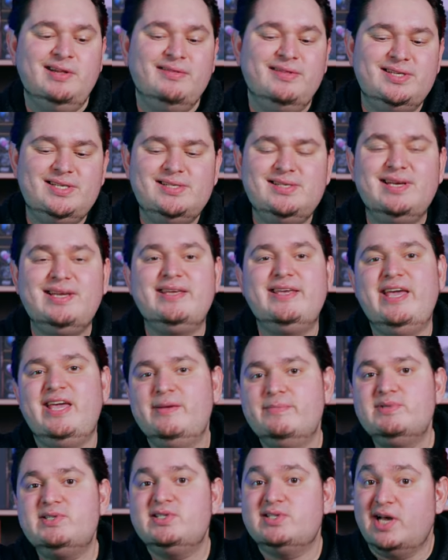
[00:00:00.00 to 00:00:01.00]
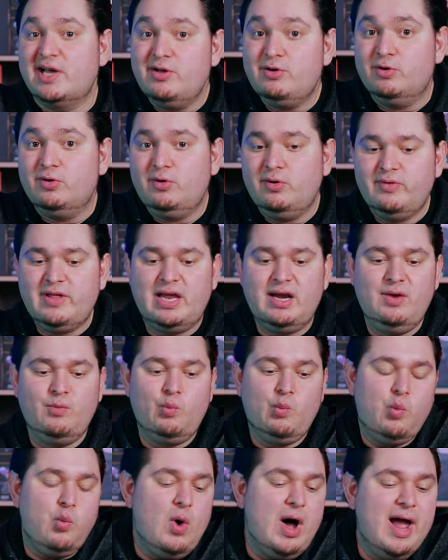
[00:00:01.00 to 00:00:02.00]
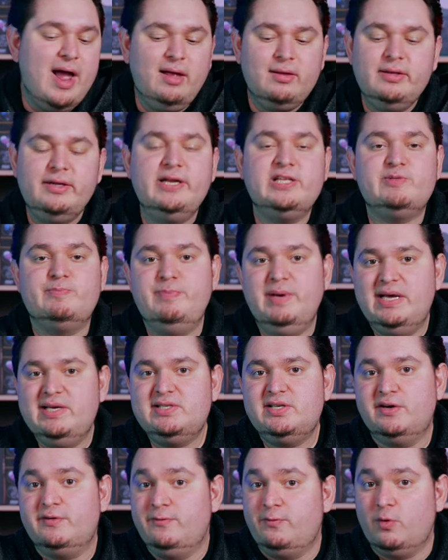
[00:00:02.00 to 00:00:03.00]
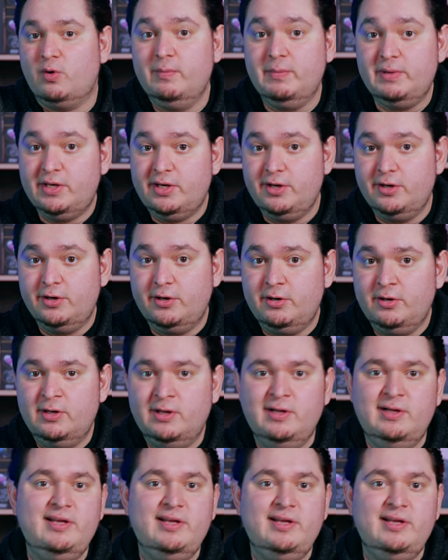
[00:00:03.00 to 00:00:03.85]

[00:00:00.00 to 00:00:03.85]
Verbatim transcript: This is a game cycle that, while in its basic form here,